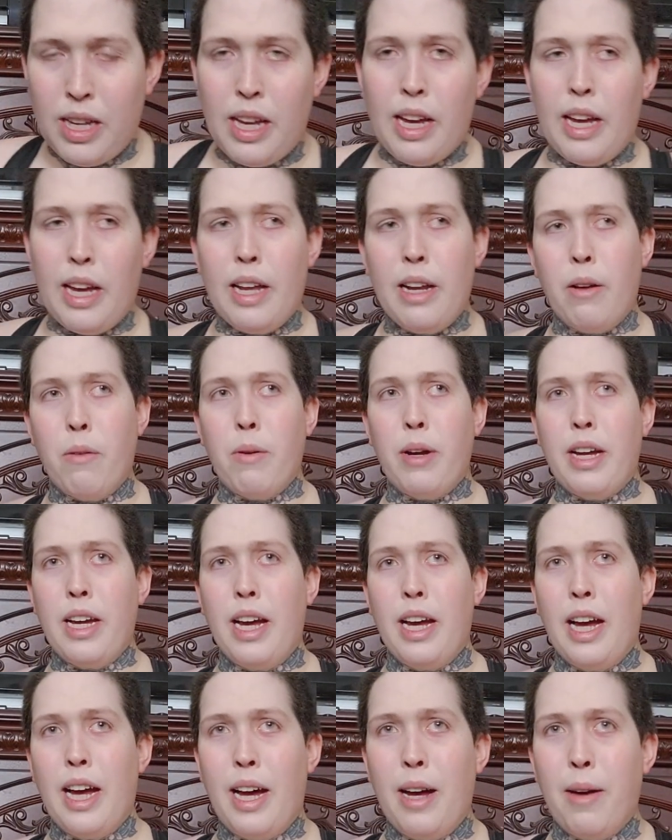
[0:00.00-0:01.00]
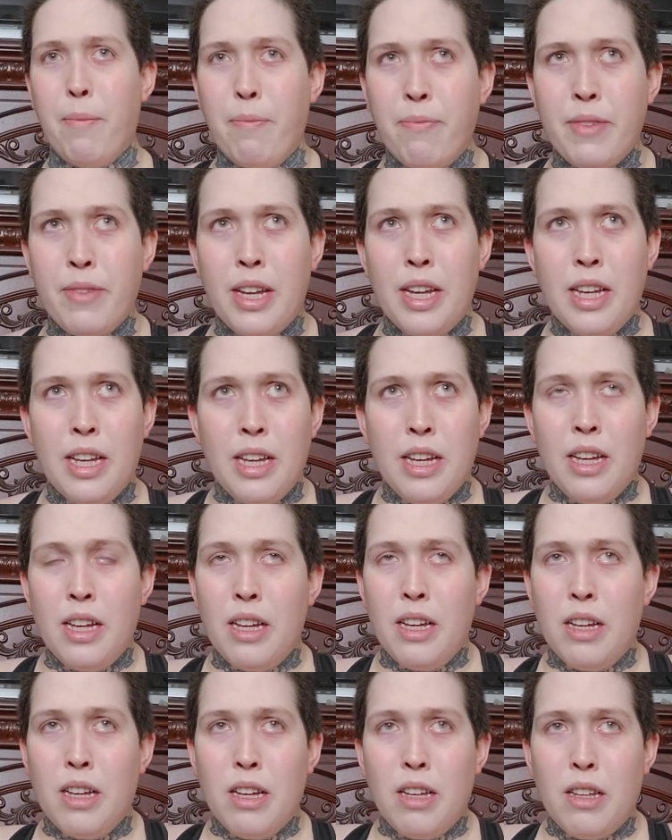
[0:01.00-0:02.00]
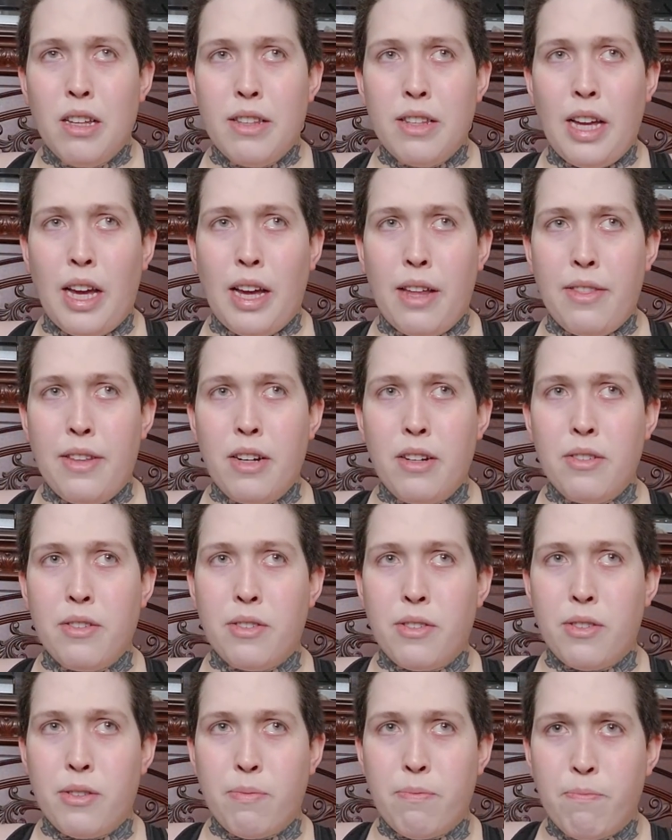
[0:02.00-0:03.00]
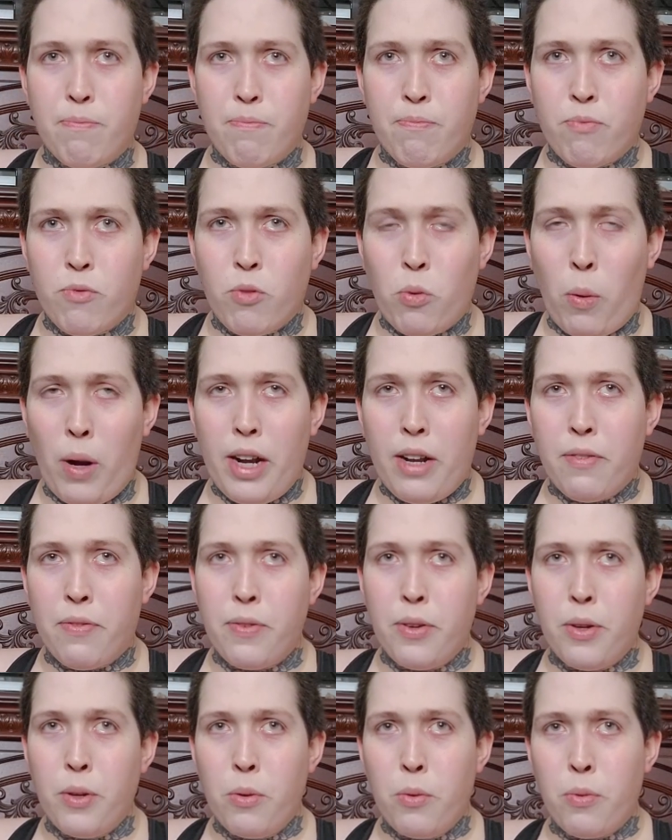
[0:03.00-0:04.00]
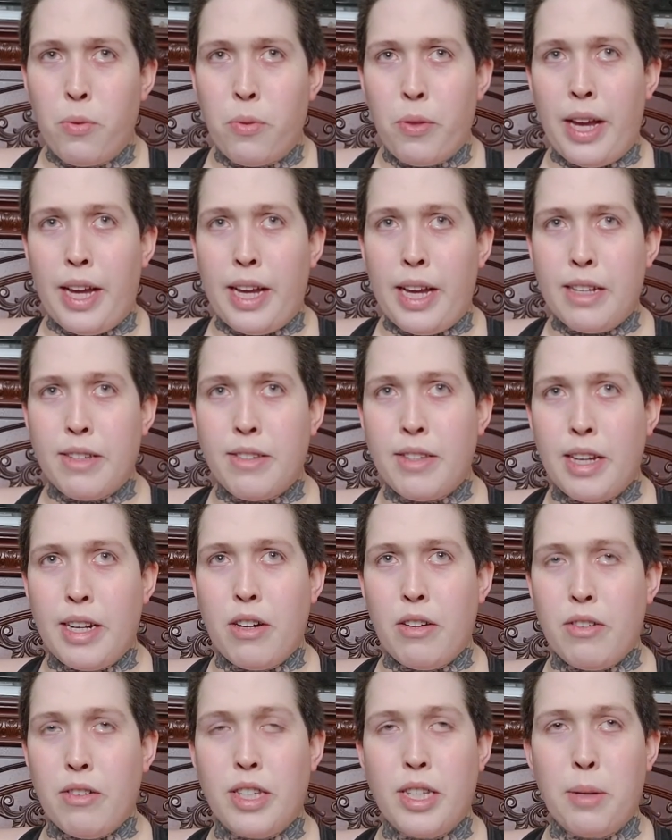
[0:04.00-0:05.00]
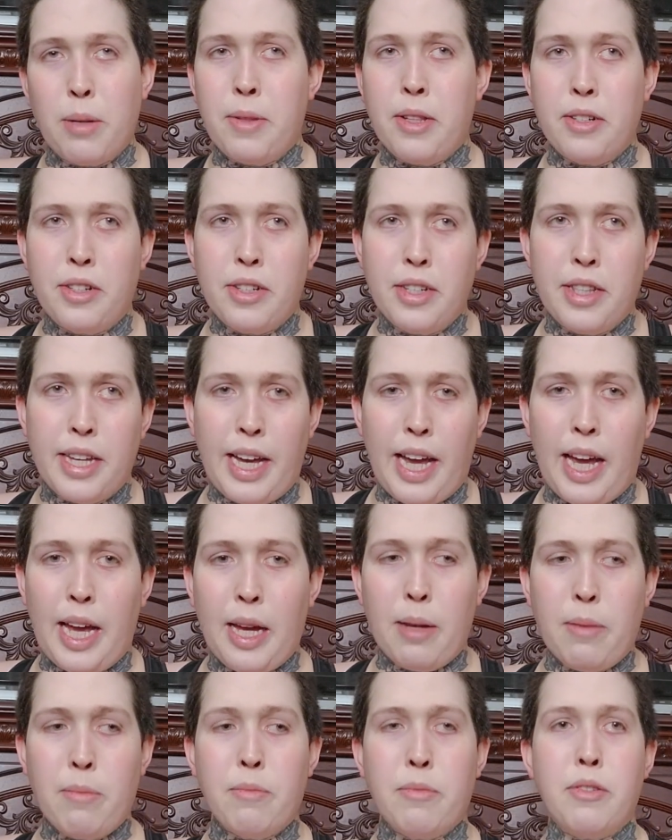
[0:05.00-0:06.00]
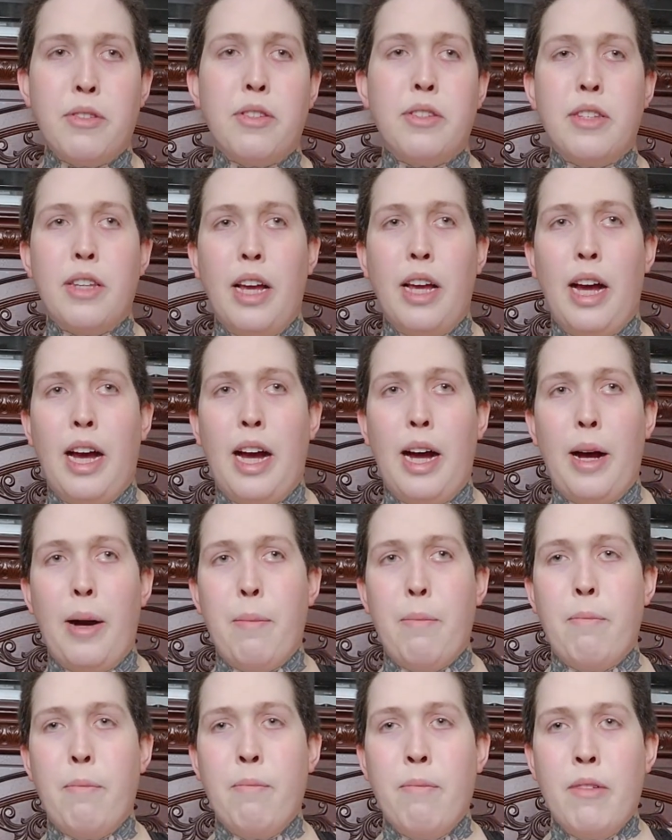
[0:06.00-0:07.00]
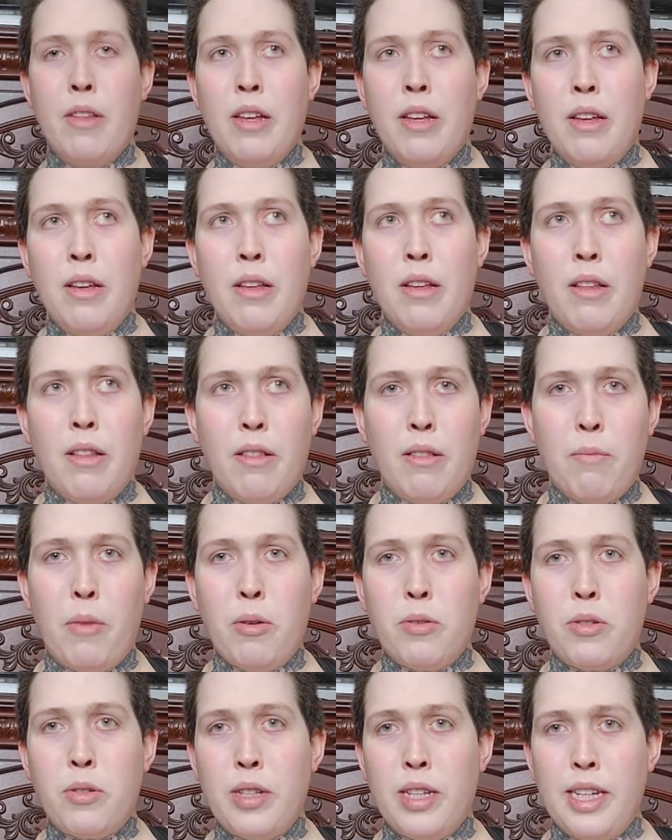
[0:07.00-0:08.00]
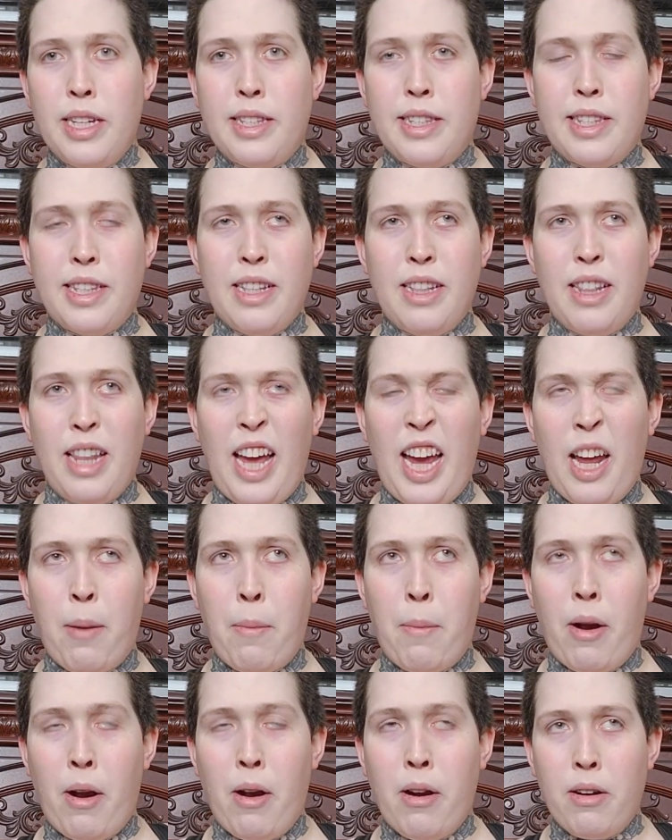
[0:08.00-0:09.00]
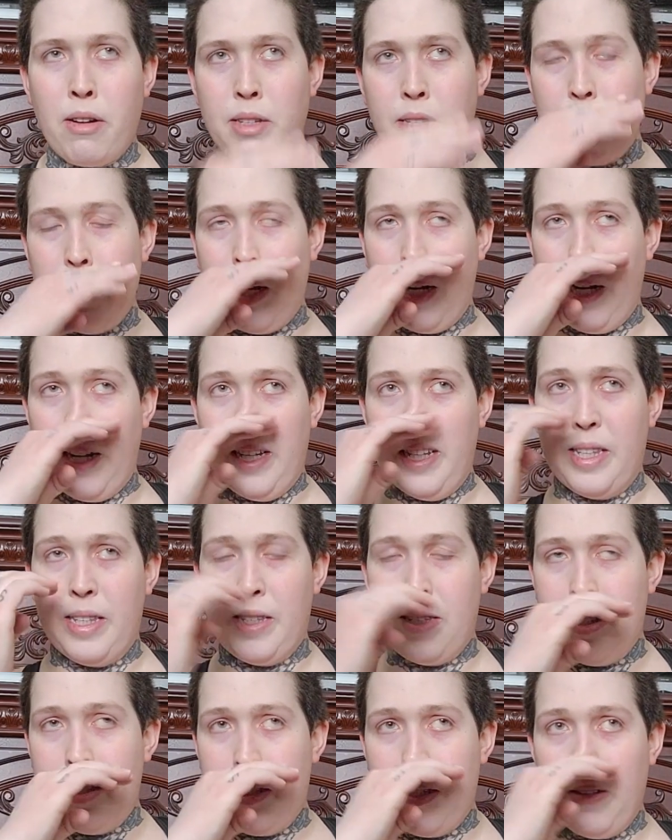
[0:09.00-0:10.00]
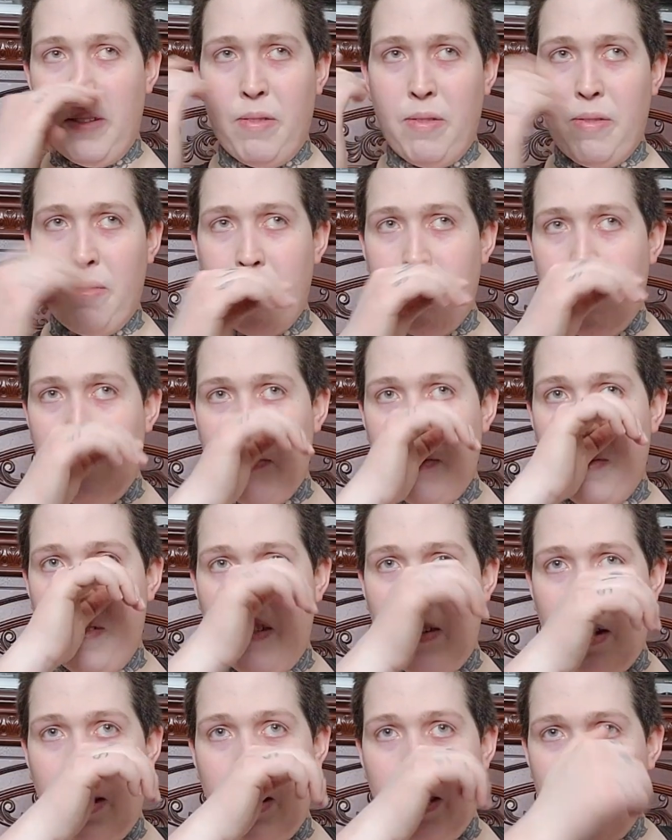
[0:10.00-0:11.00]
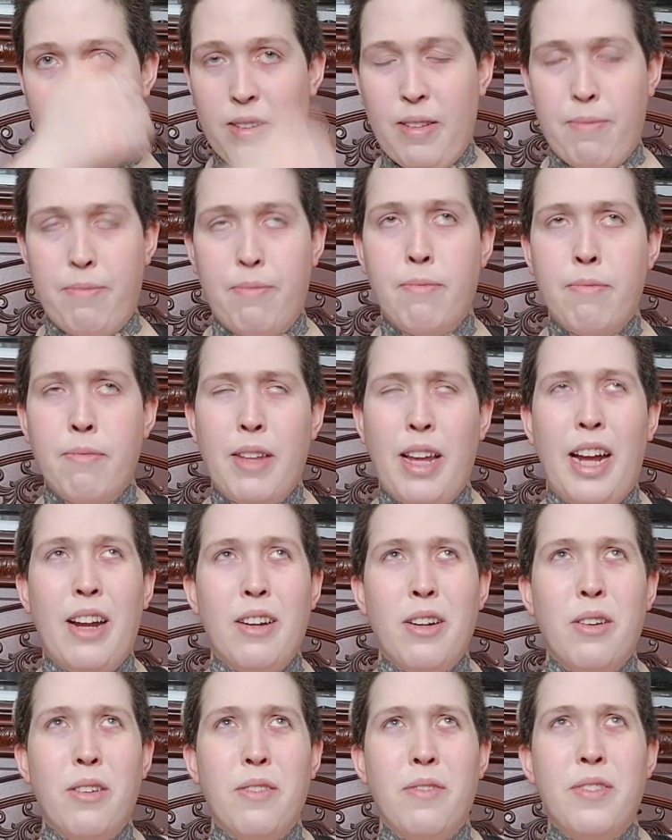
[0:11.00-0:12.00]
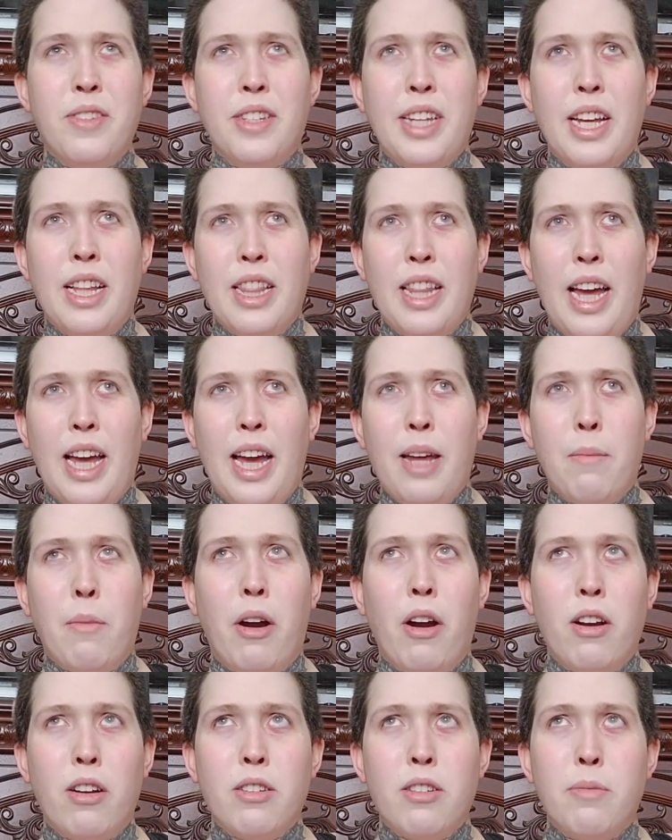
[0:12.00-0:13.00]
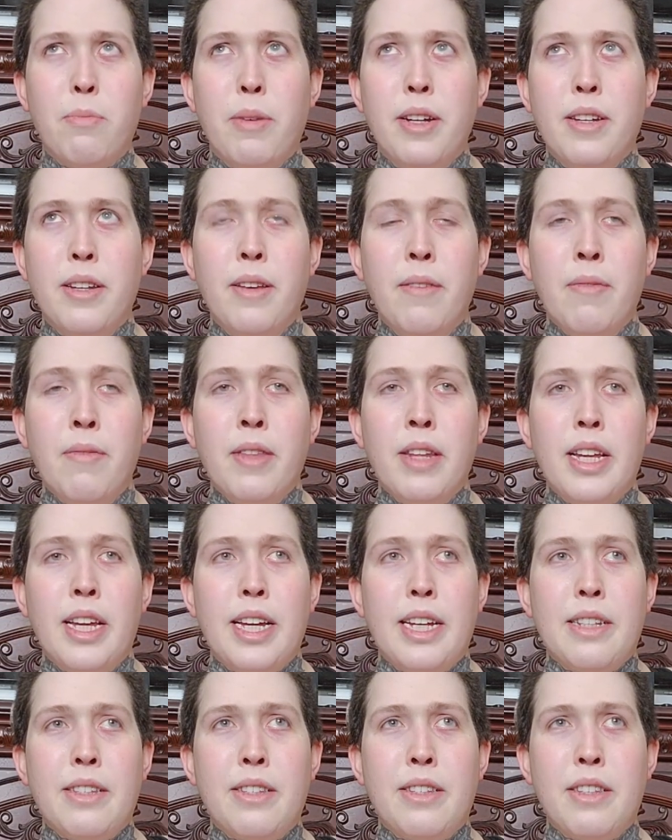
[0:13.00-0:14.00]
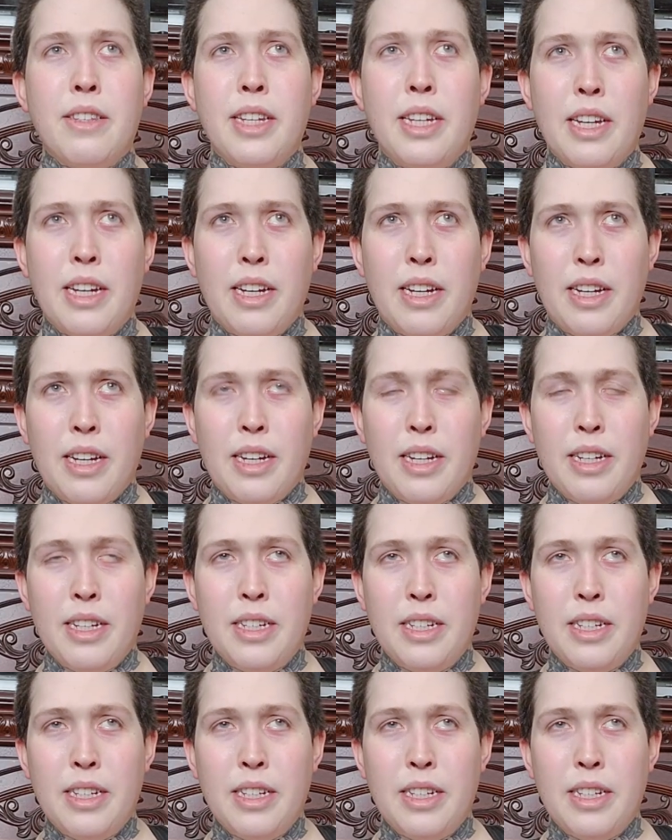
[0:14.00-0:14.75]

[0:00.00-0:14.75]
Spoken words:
anyway, yeah, there's quite a few things that are similar to the games. Mostly it's the landmarks, and it's, well, I don't know if you say landmarks, but it's the,